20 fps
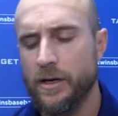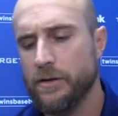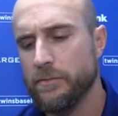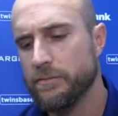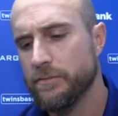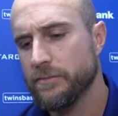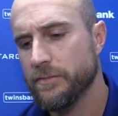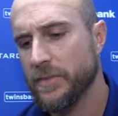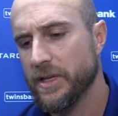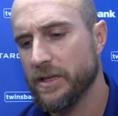
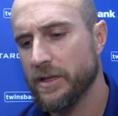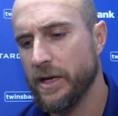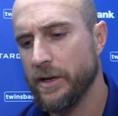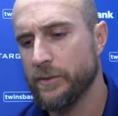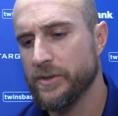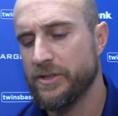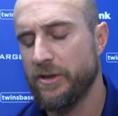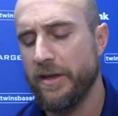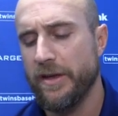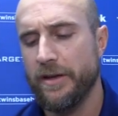
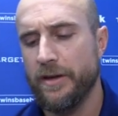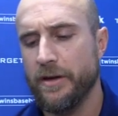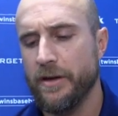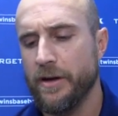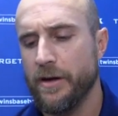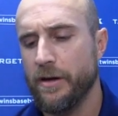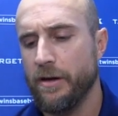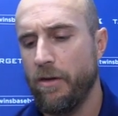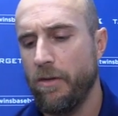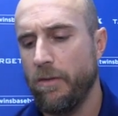I would
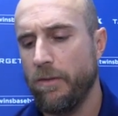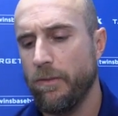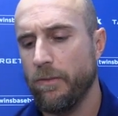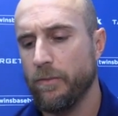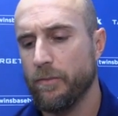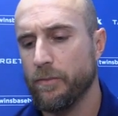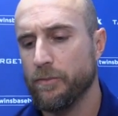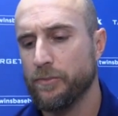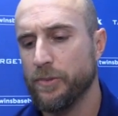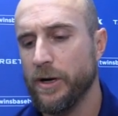say
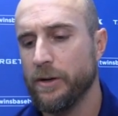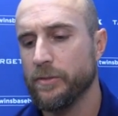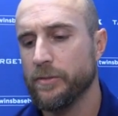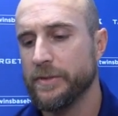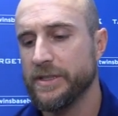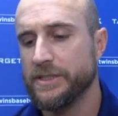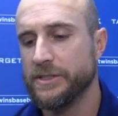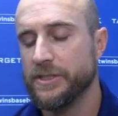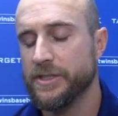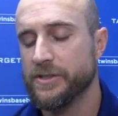
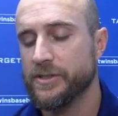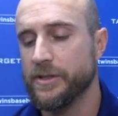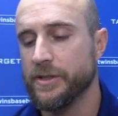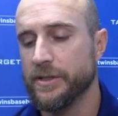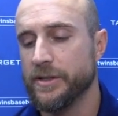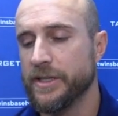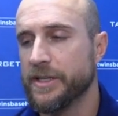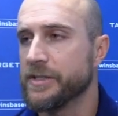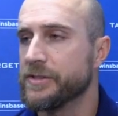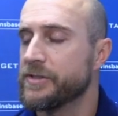probably just
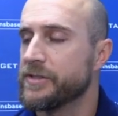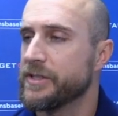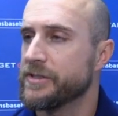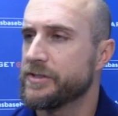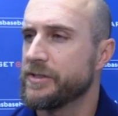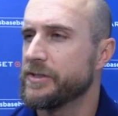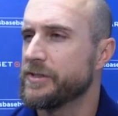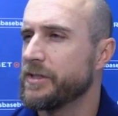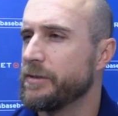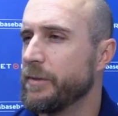the
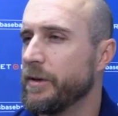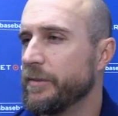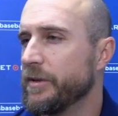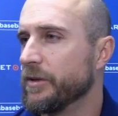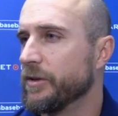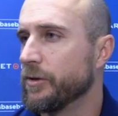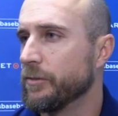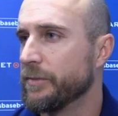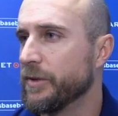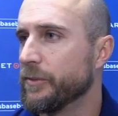consistency,
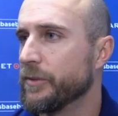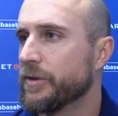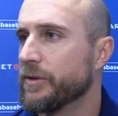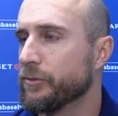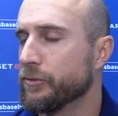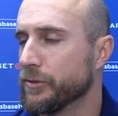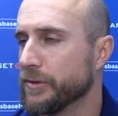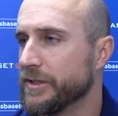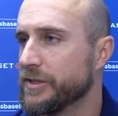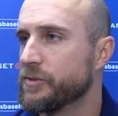maybe a little bit with
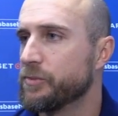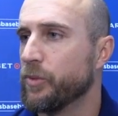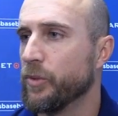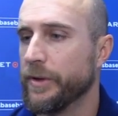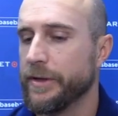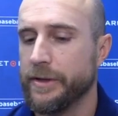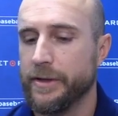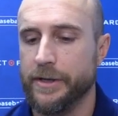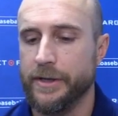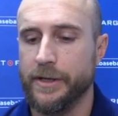the release
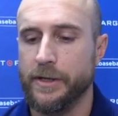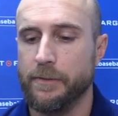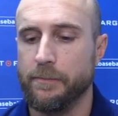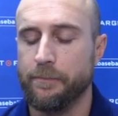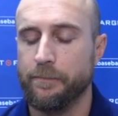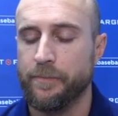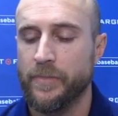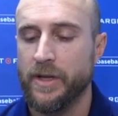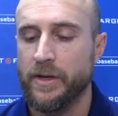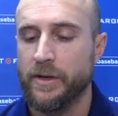point.
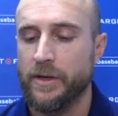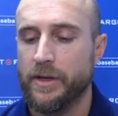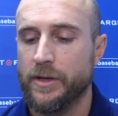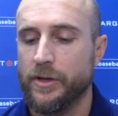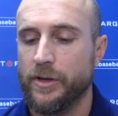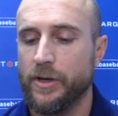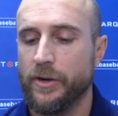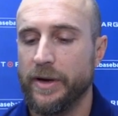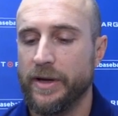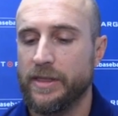
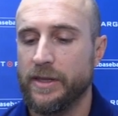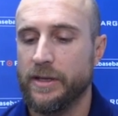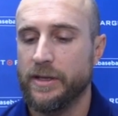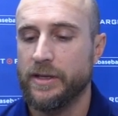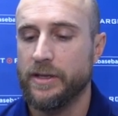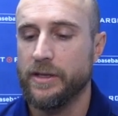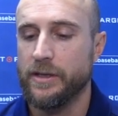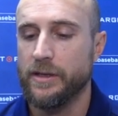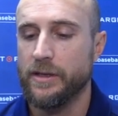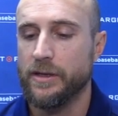You know, I
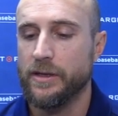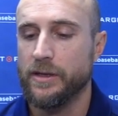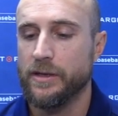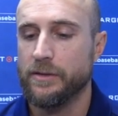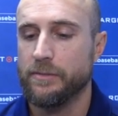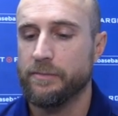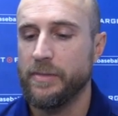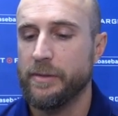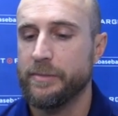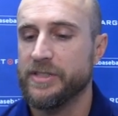think he
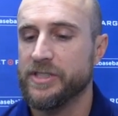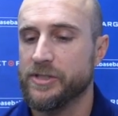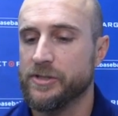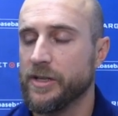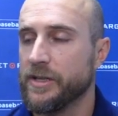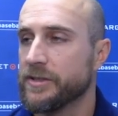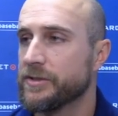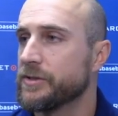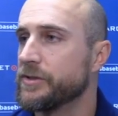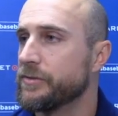maybe
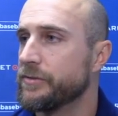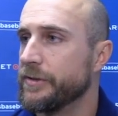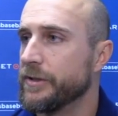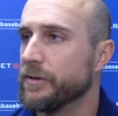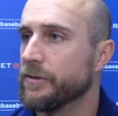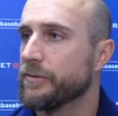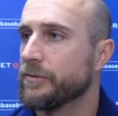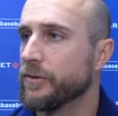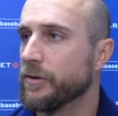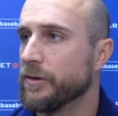just lost his
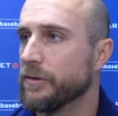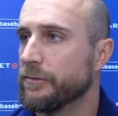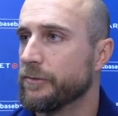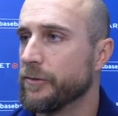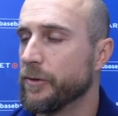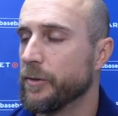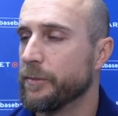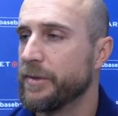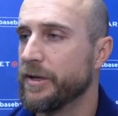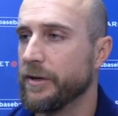feel for
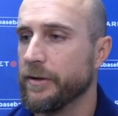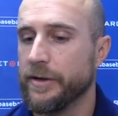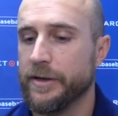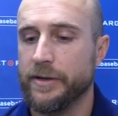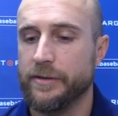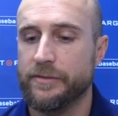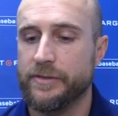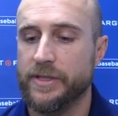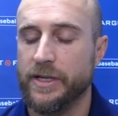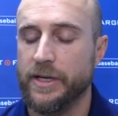a
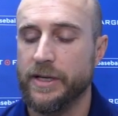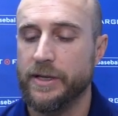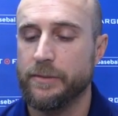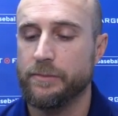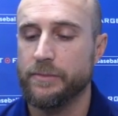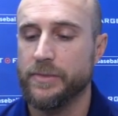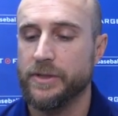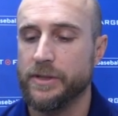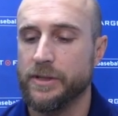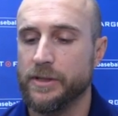period of
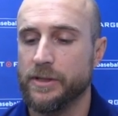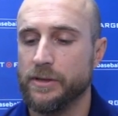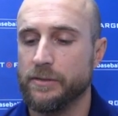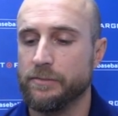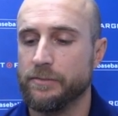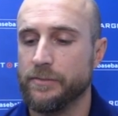time.